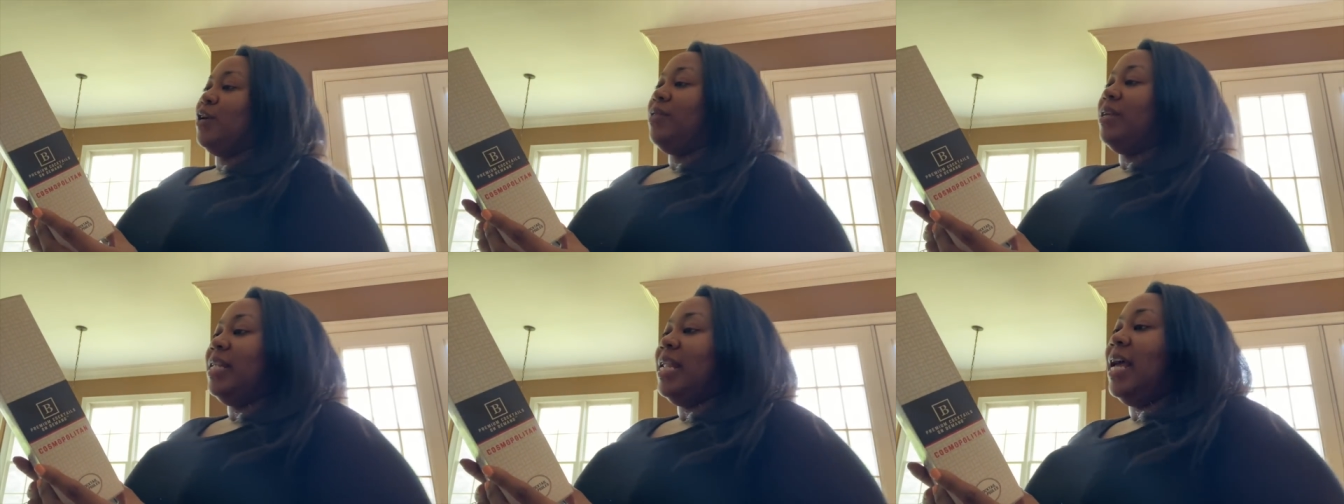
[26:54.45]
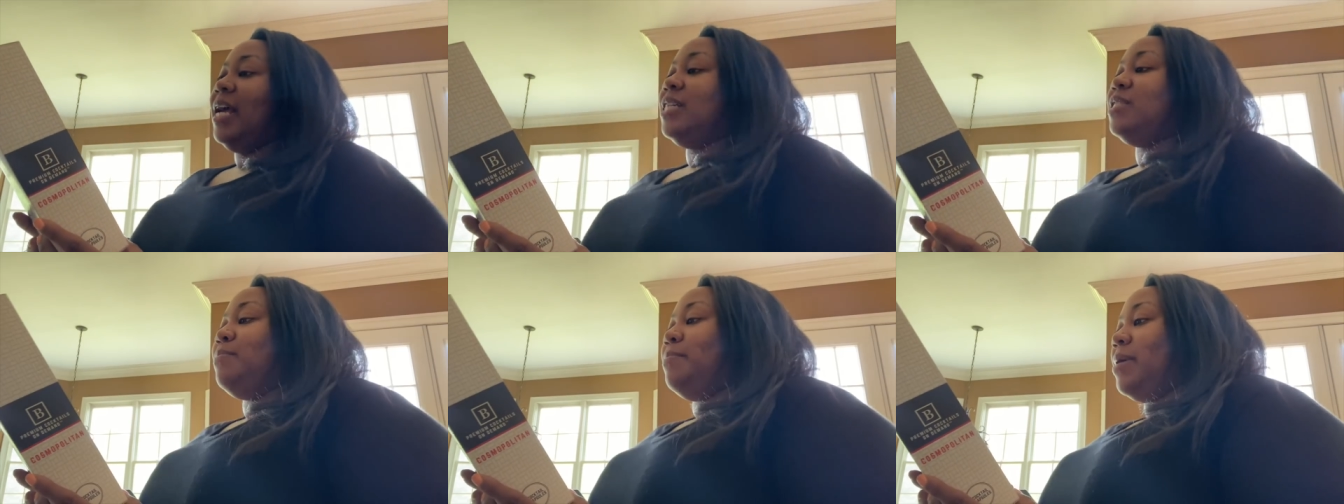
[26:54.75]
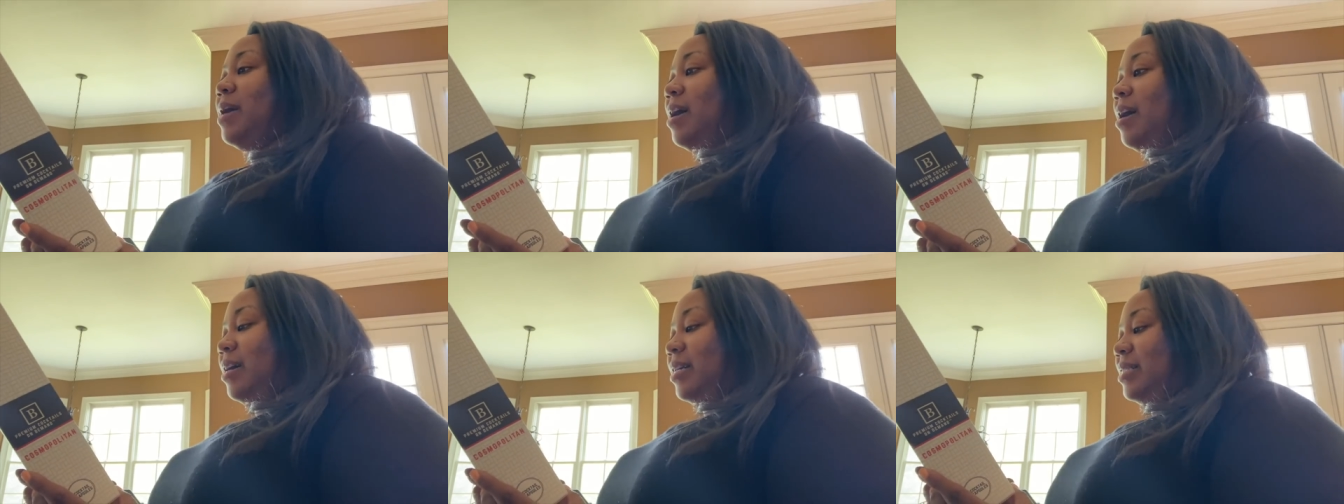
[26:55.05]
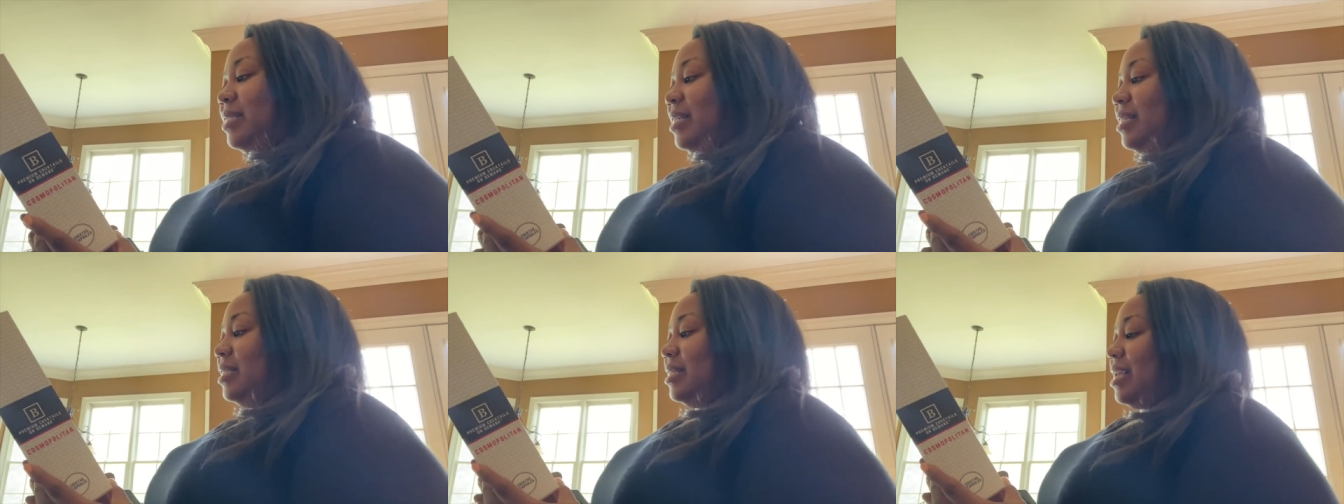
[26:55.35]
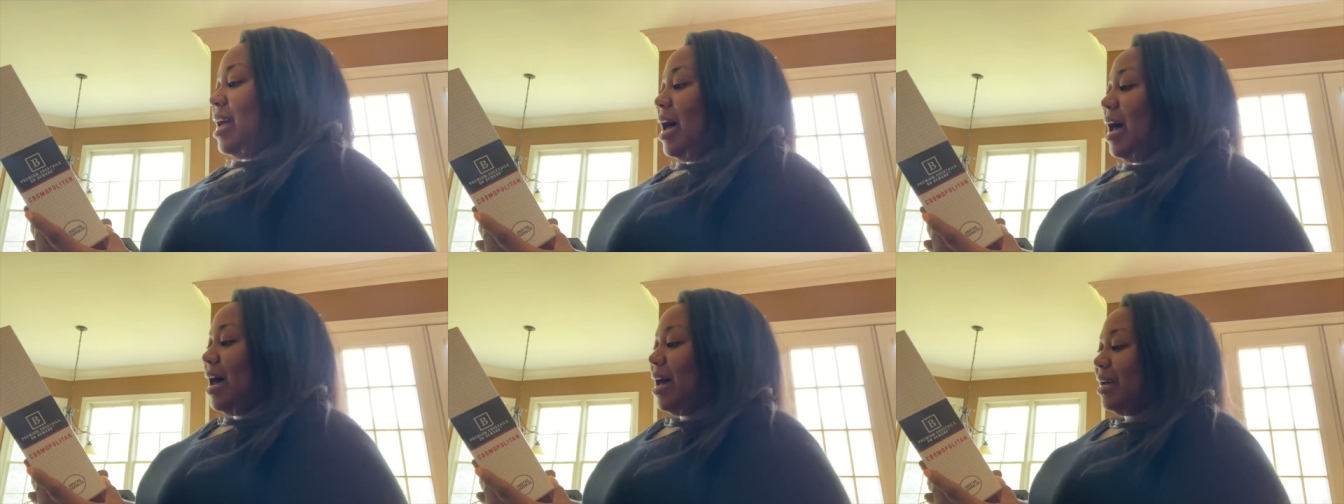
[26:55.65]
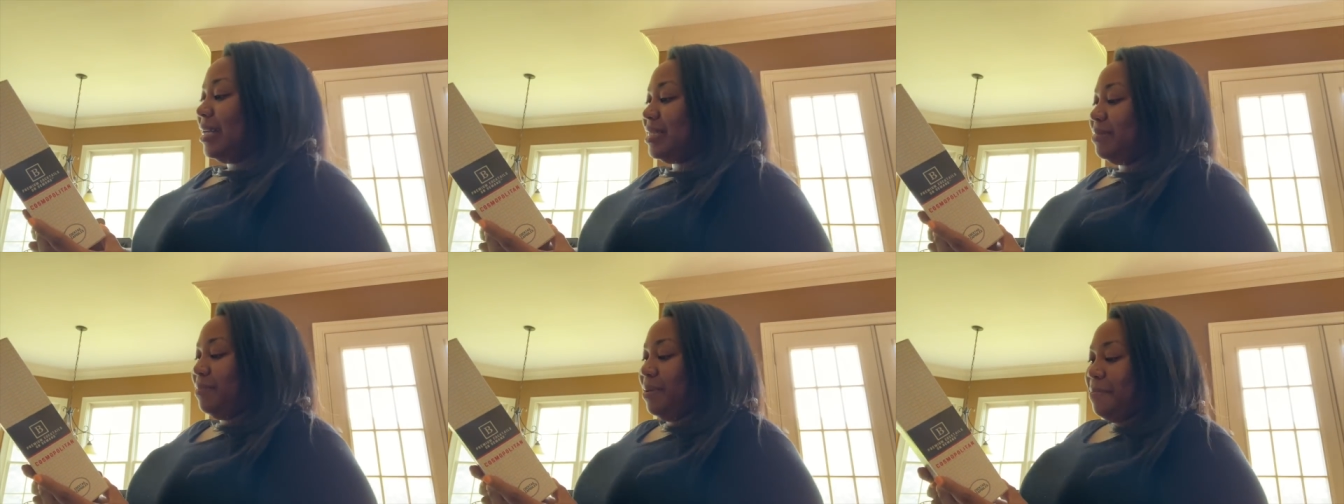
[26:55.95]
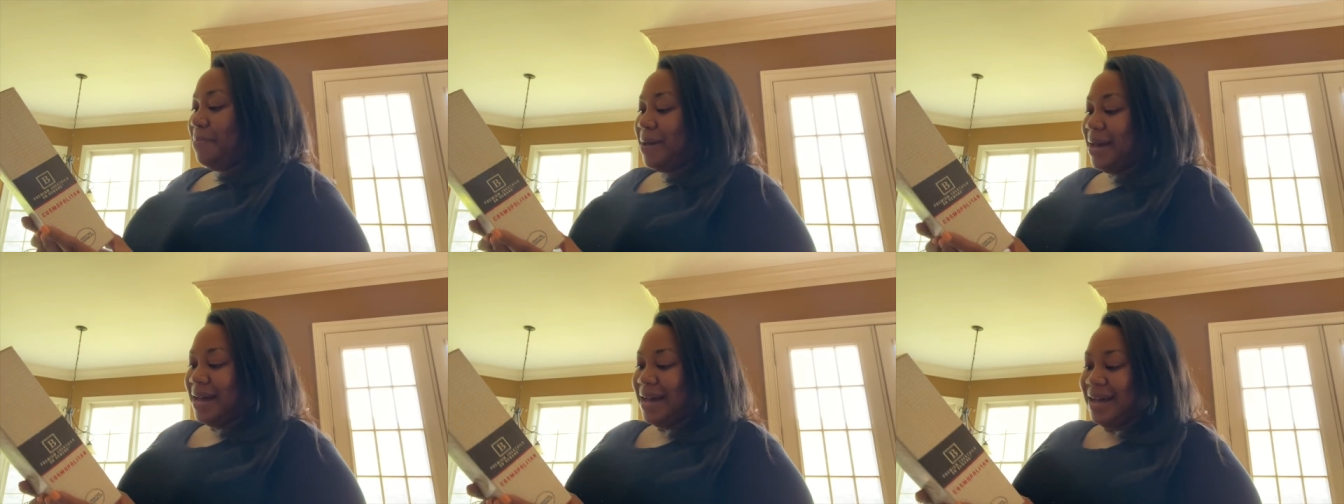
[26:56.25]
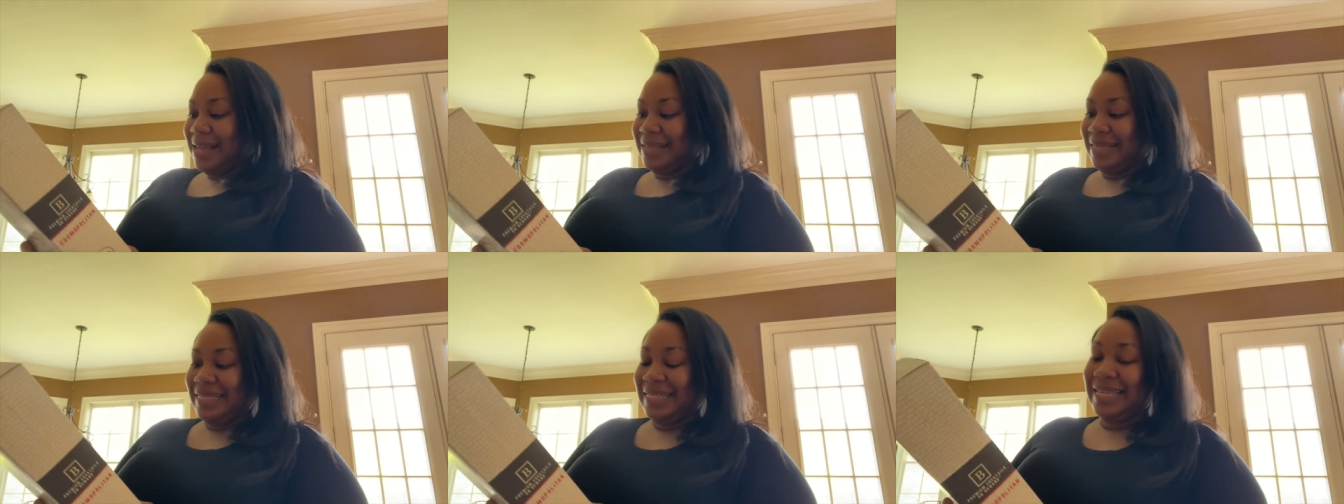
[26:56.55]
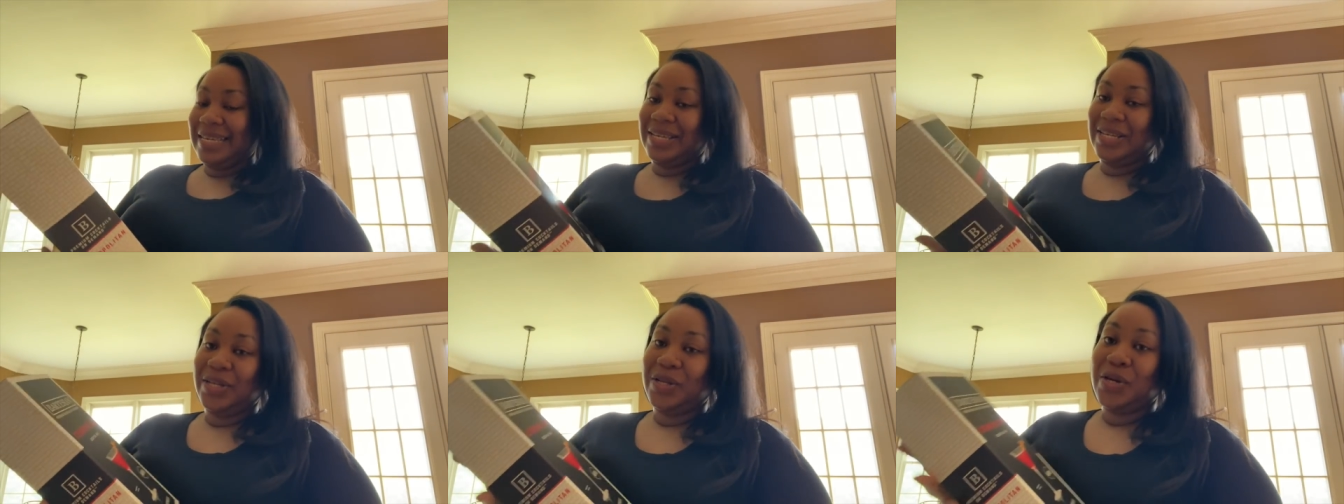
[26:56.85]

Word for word: the next box is Cosmopolitan.